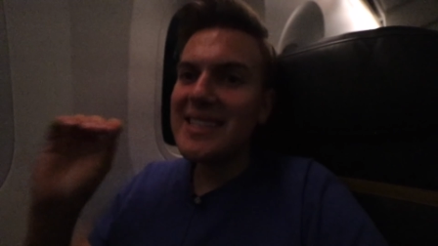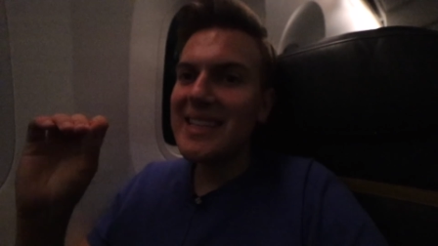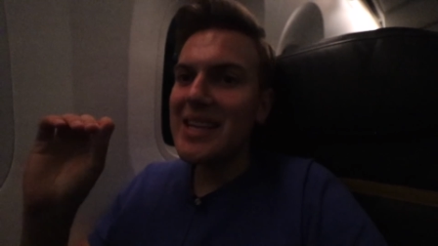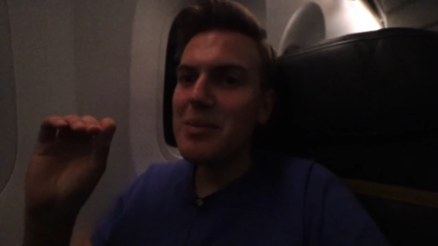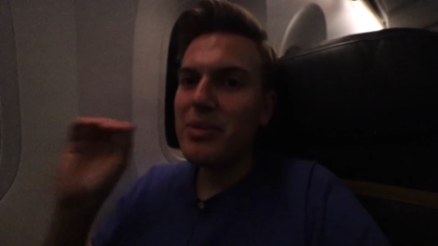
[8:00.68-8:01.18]

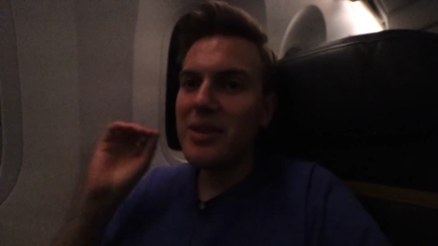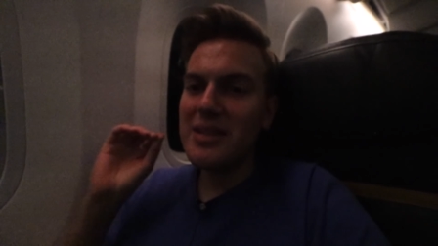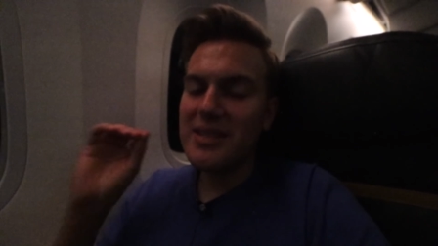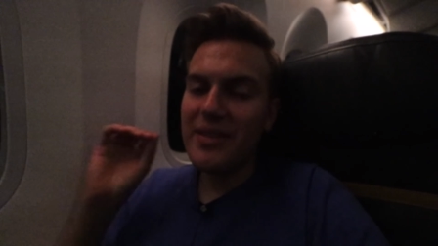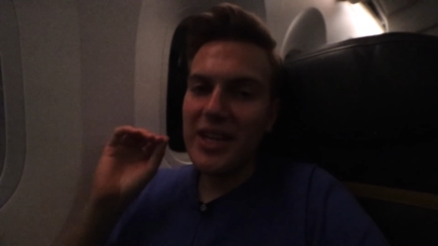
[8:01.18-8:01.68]
sleep.
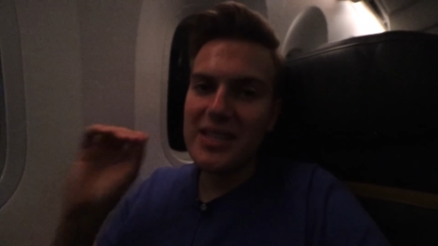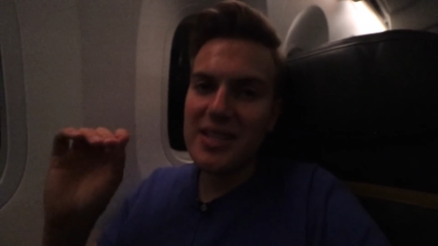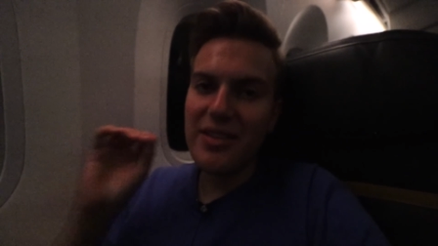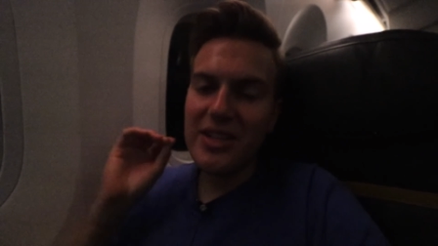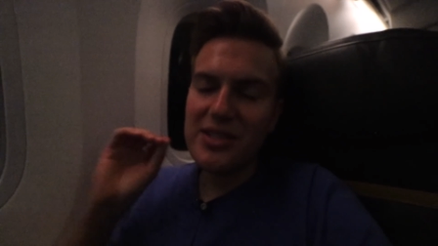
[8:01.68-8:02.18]
The
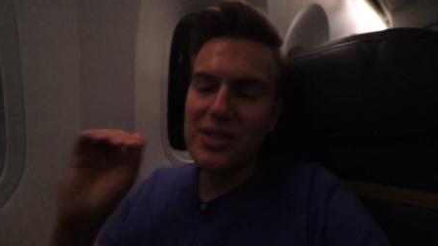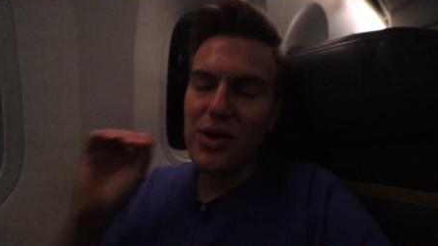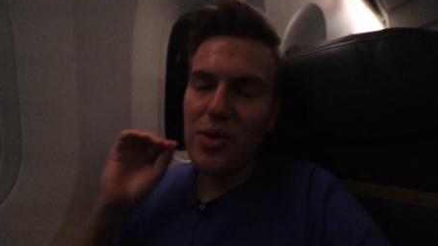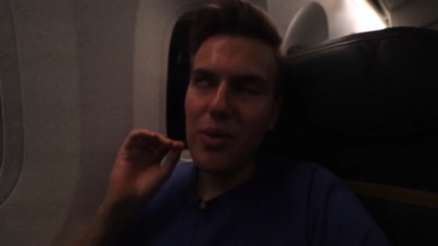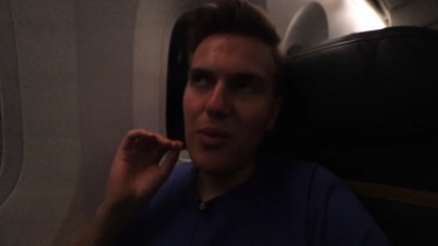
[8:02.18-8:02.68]
787 is
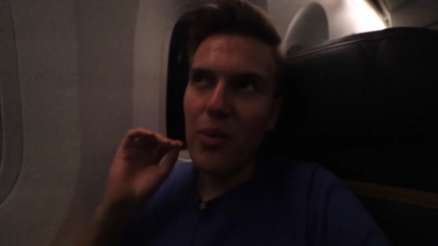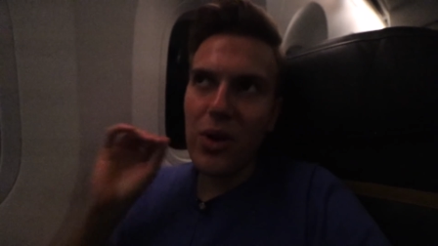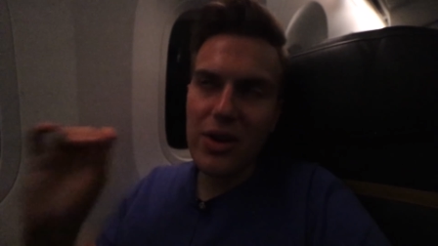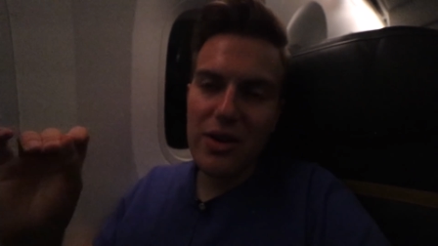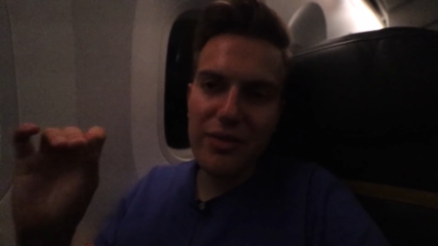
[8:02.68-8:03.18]
so
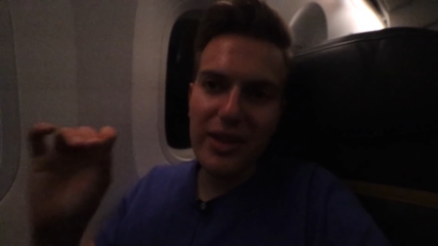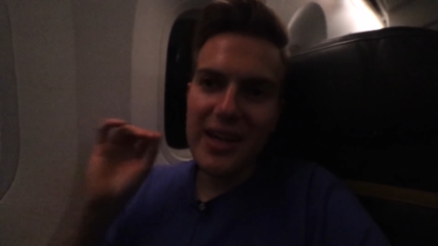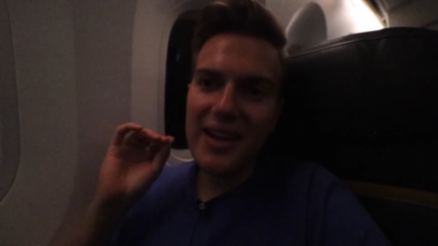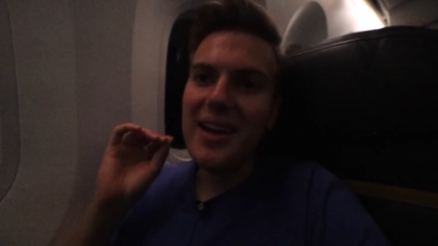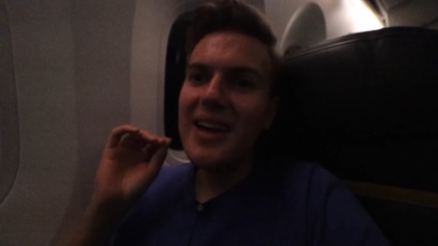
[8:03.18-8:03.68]

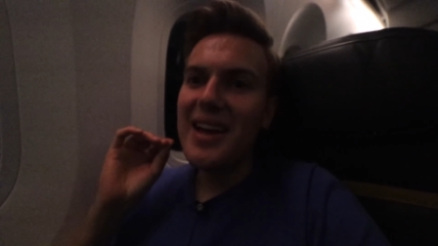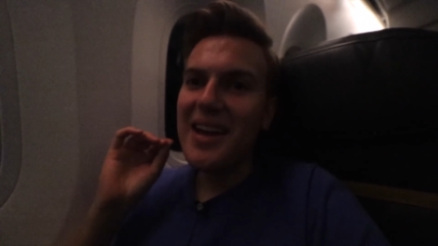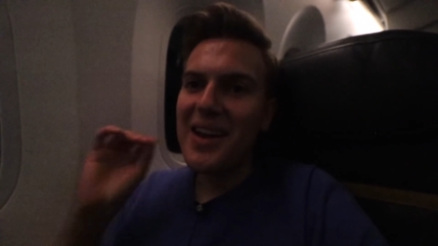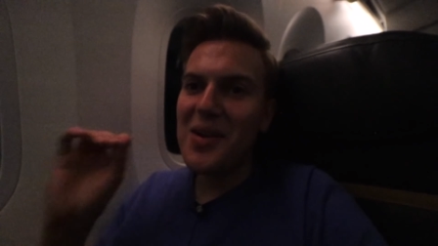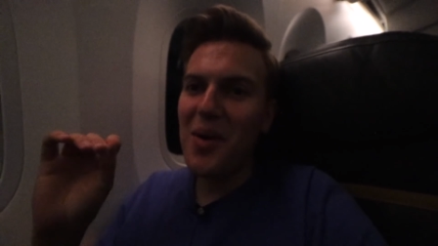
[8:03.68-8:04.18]
wonderfully
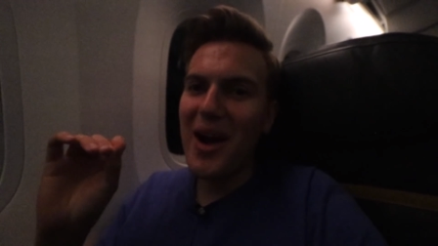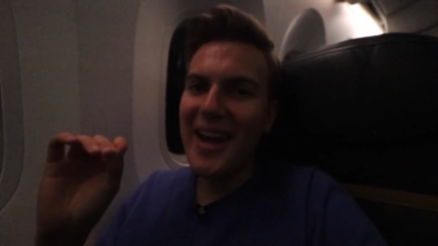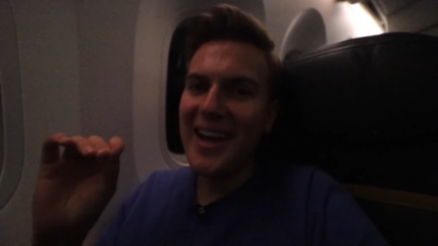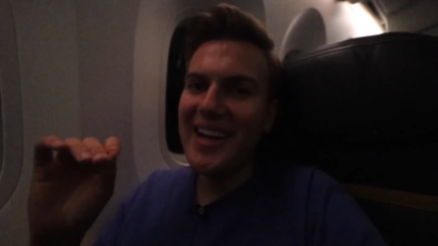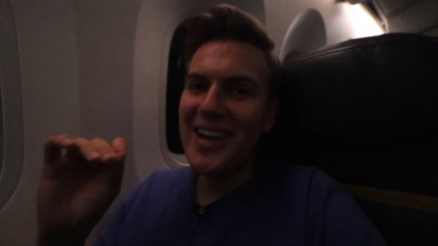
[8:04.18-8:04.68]

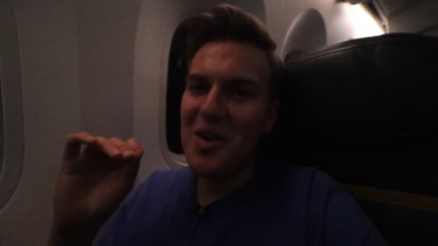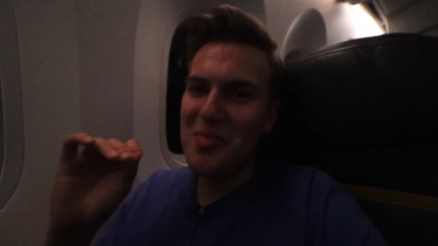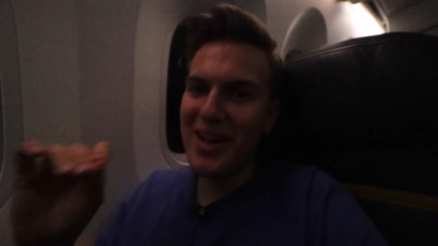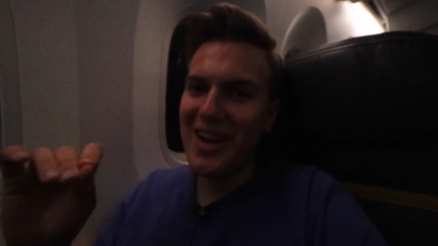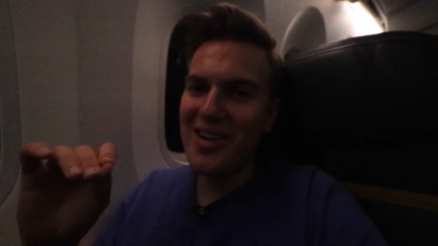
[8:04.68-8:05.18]
quiet
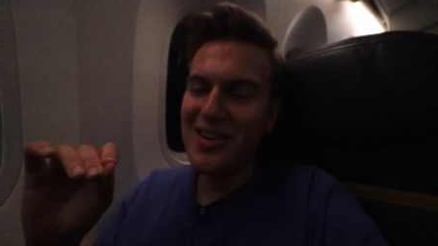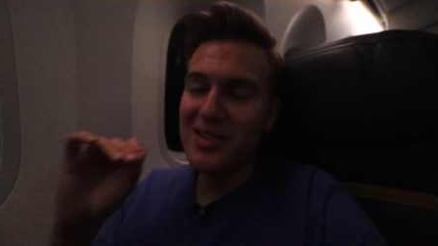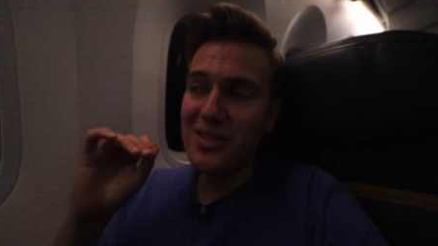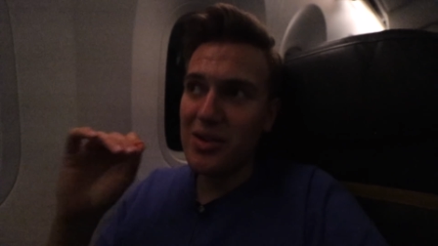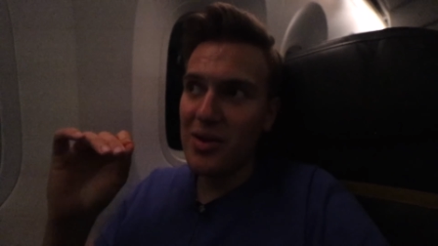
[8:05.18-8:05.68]
up here,
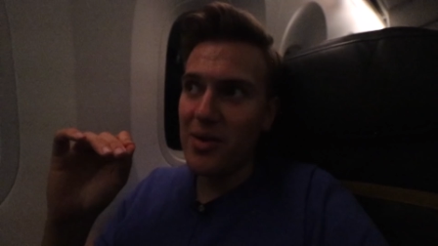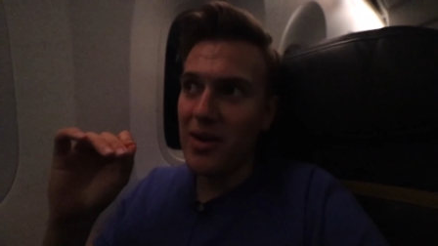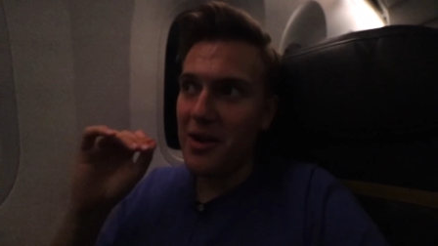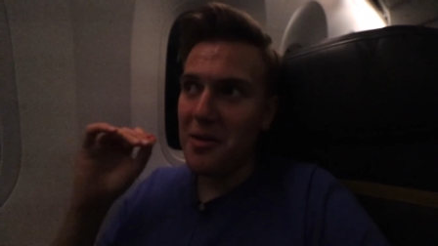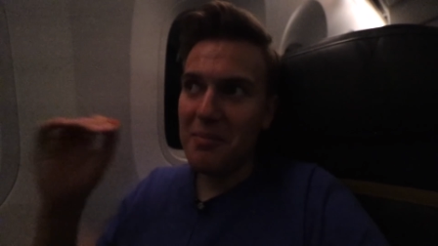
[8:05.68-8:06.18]
so
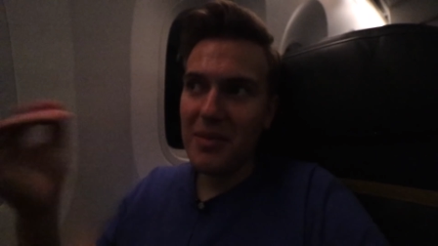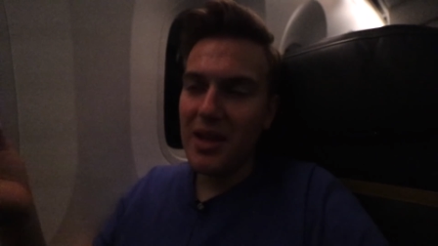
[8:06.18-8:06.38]
um,